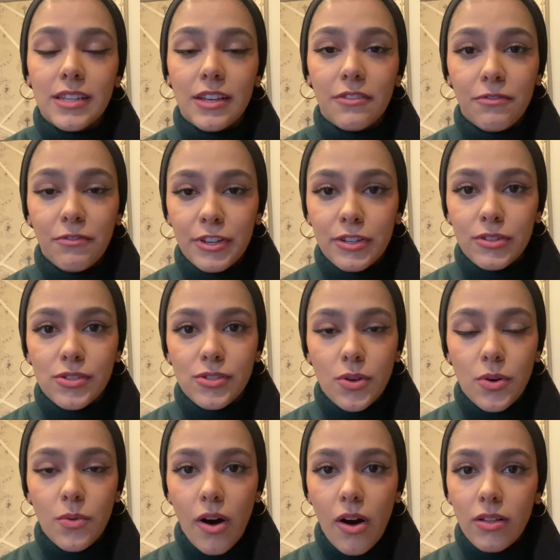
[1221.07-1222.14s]
it feels
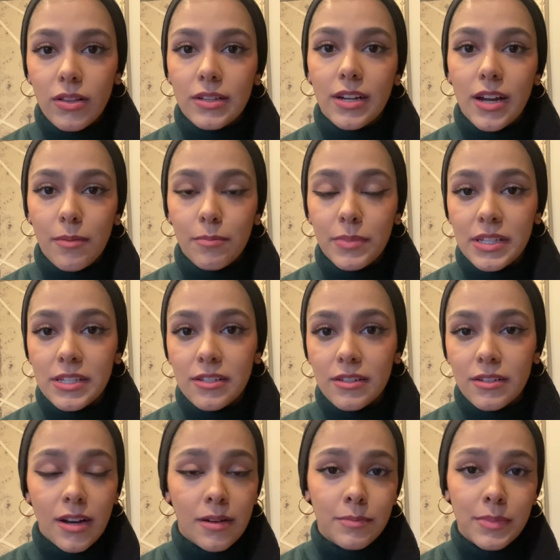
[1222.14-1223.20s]
so
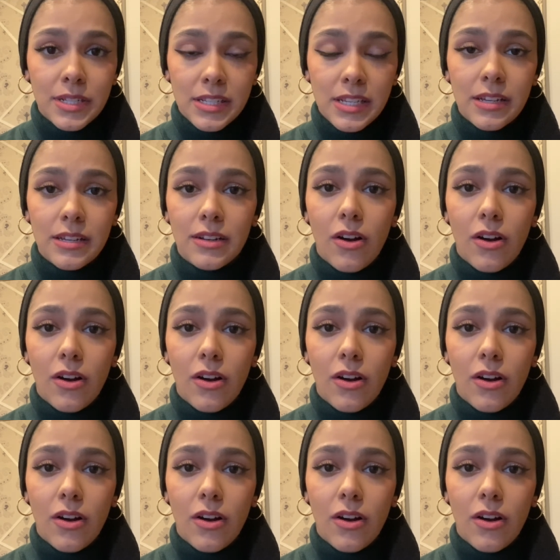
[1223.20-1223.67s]
all-encompassing and